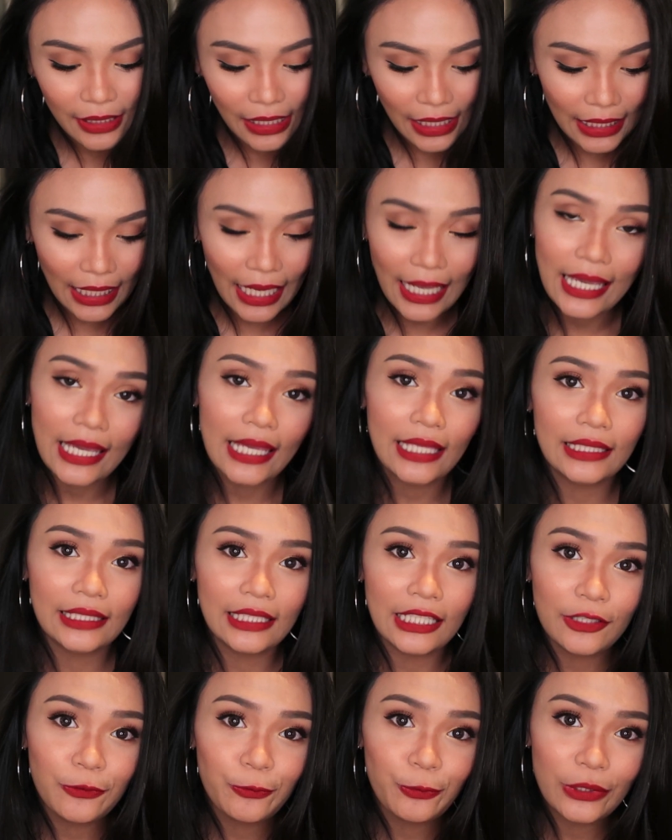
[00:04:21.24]
thing, I
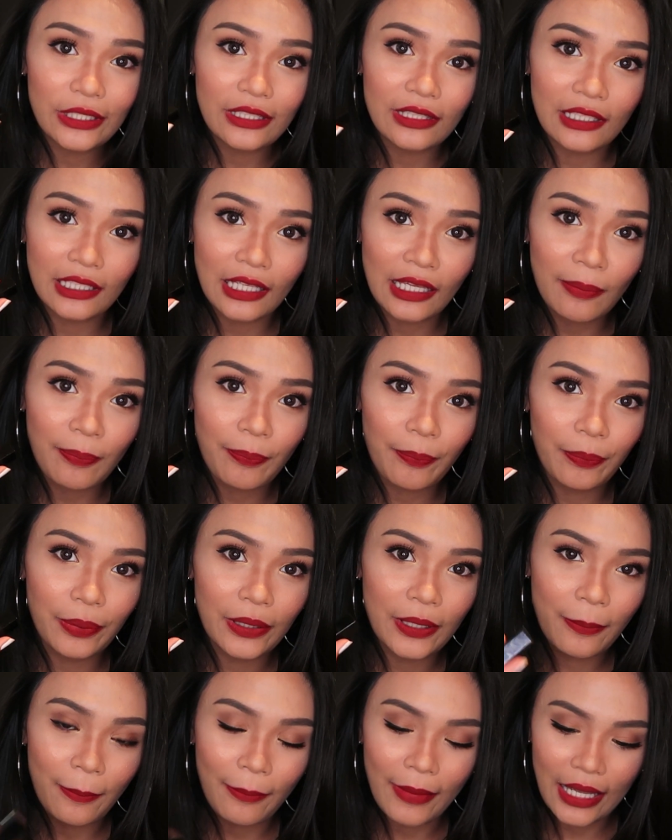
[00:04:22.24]
didn't
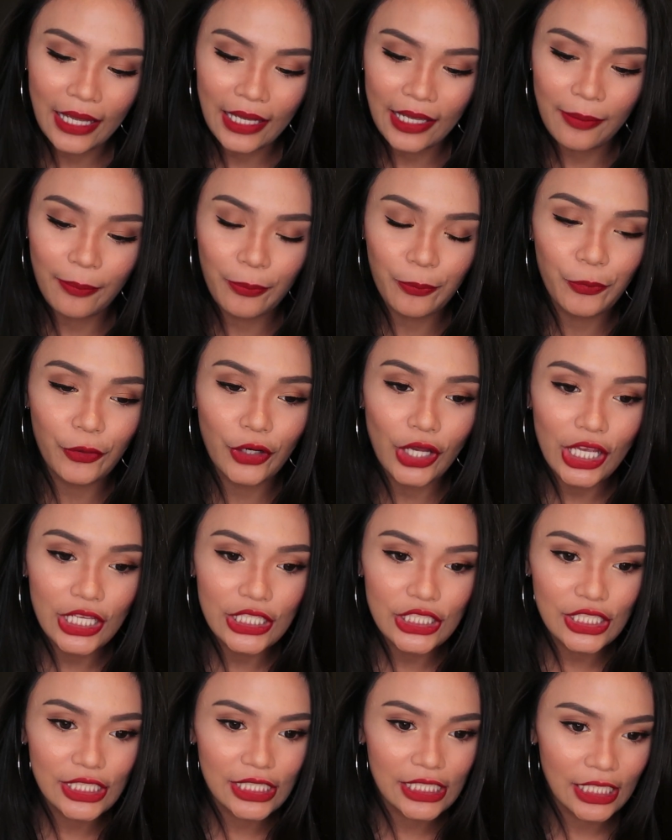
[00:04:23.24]
redip my
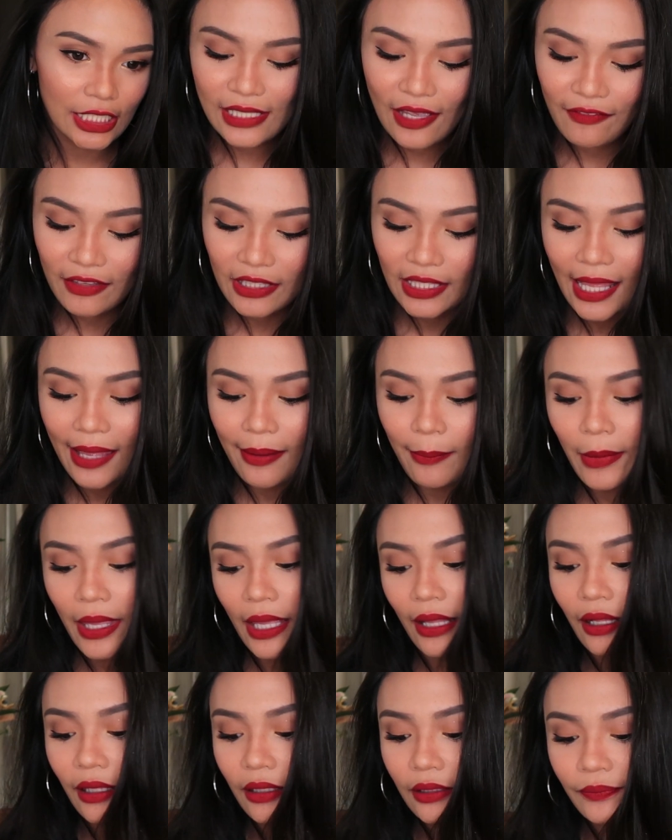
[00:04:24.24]
brush. 7
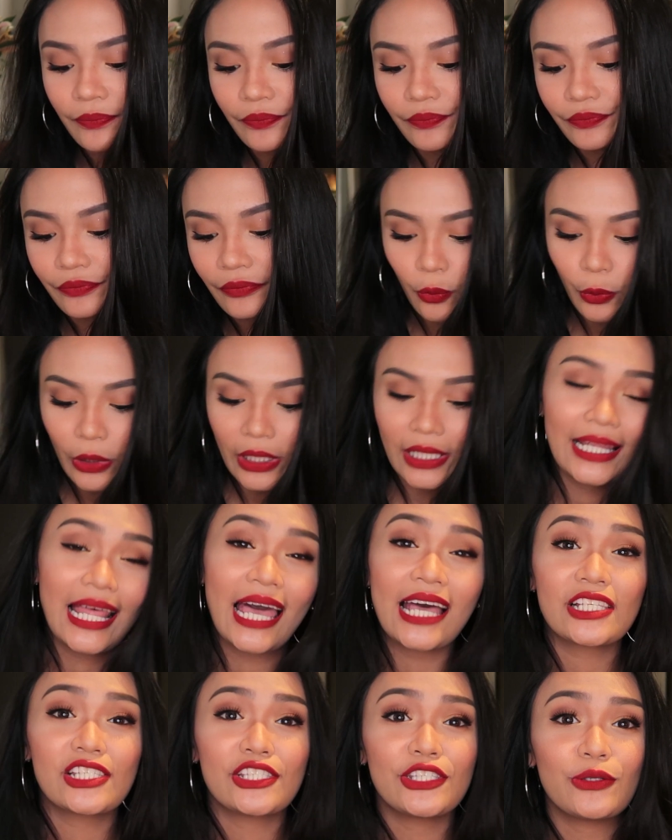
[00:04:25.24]
ml will
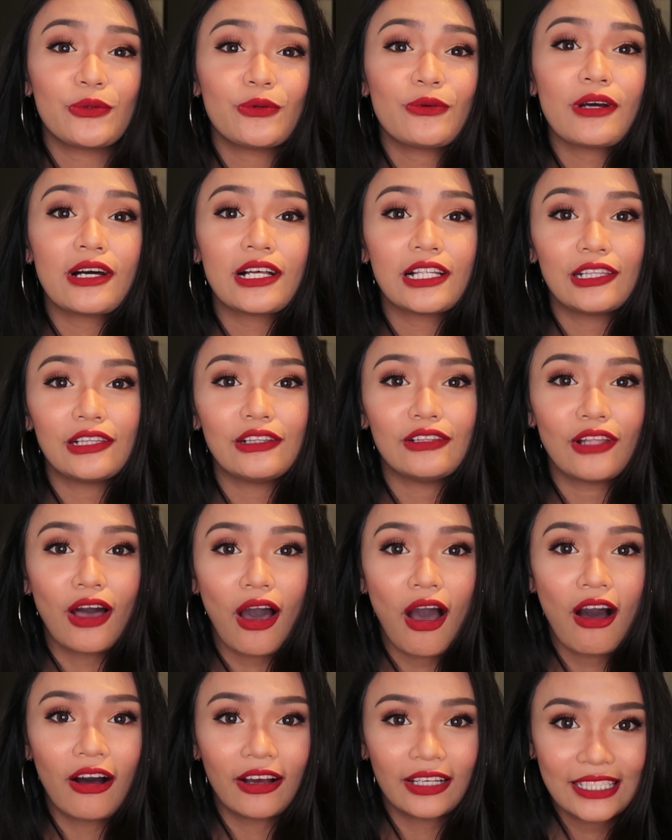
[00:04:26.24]
last you a
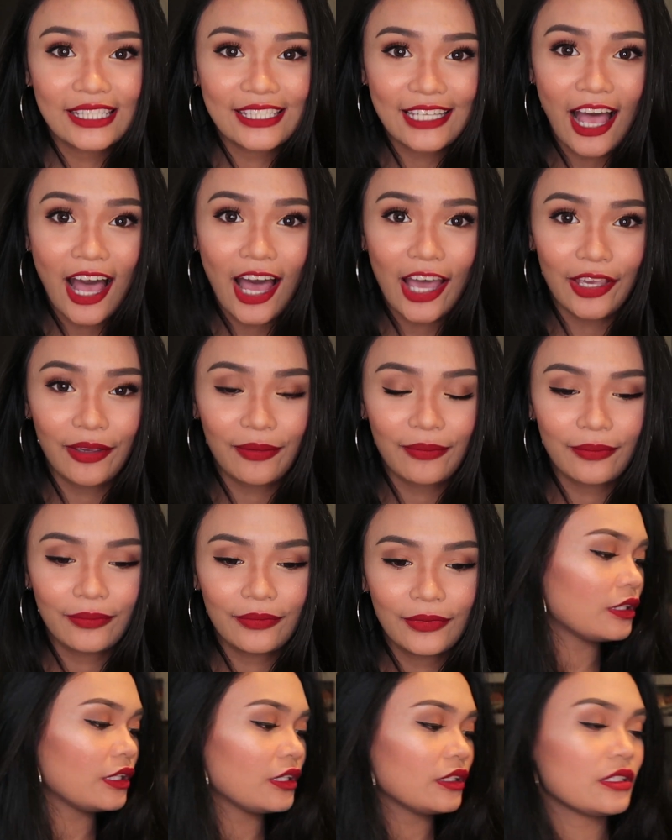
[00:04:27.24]
long time.
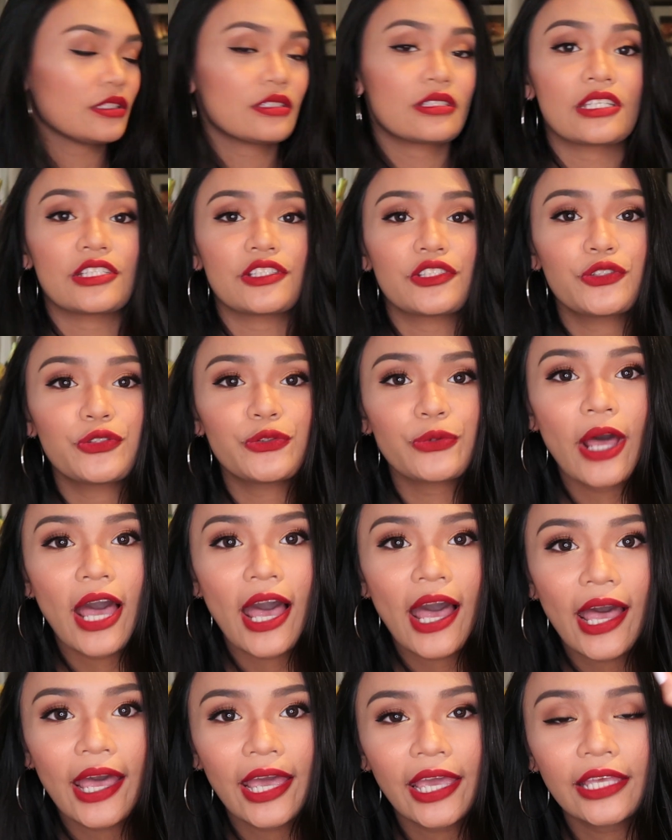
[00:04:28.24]
I think this has
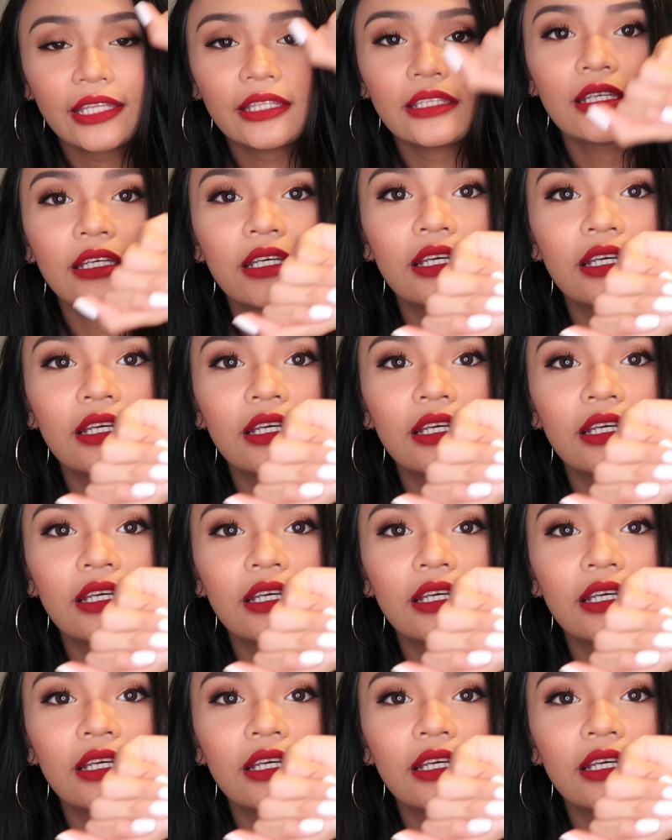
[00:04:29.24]
dried.